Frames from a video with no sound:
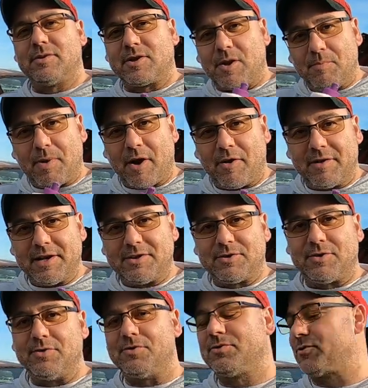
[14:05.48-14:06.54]
compare these
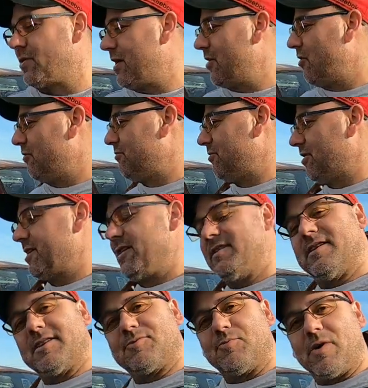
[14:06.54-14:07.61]
two, so I hopefully
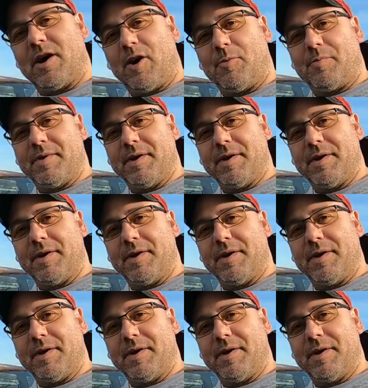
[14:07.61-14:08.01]
this will help